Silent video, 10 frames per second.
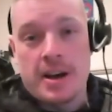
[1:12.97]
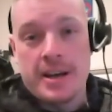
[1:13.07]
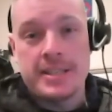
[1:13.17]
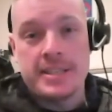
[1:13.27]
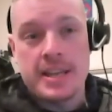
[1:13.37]

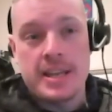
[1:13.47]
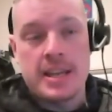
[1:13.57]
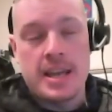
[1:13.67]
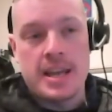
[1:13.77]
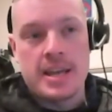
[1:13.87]
IT
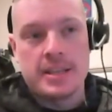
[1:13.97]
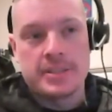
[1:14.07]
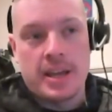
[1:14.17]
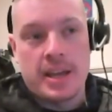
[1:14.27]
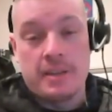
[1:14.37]

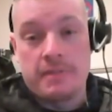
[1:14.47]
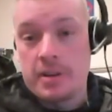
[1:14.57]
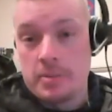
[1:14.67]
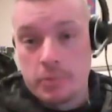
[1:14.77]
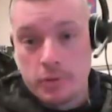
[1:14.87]
is a
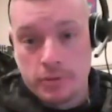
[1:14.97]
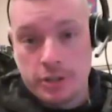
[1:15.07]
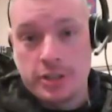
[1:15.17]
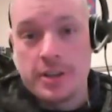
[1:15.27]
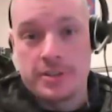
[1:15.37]
very broad
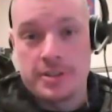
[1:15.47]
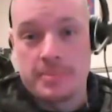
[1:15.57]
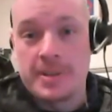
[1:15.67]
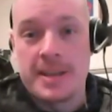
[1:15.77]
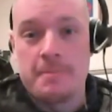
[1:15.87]
church
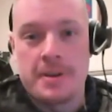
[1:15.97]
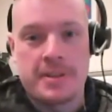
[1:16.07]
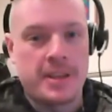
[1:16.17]
to begin with.